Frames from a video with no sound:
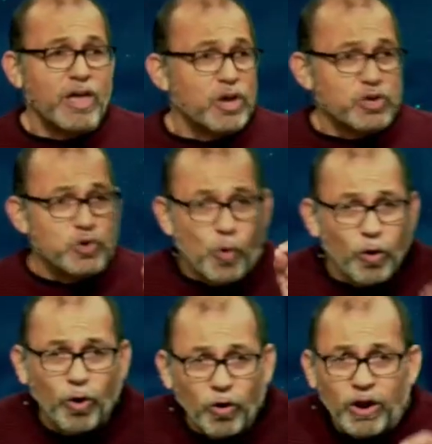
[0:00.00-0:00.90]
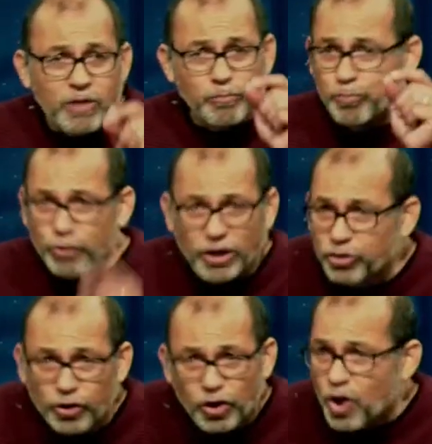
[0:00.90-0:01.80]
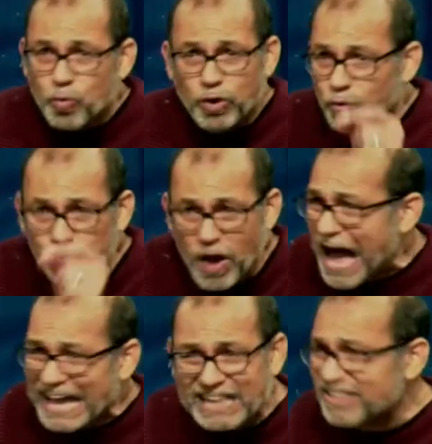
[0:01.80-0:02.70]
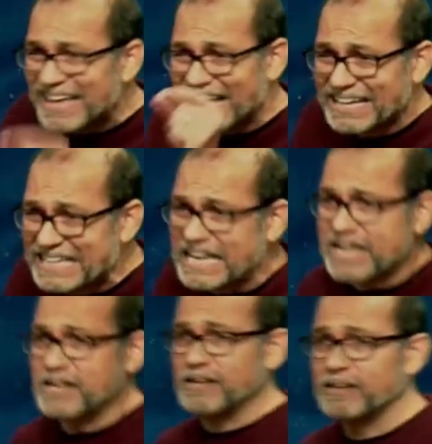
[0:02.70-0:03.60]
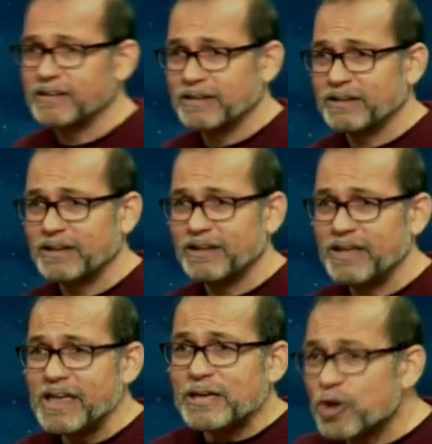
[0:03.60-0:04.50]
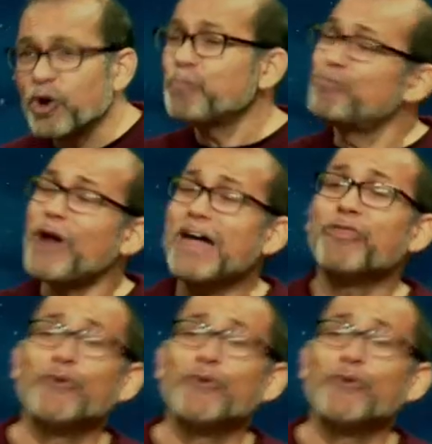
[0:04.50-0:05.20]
your brother will rise again. Your brother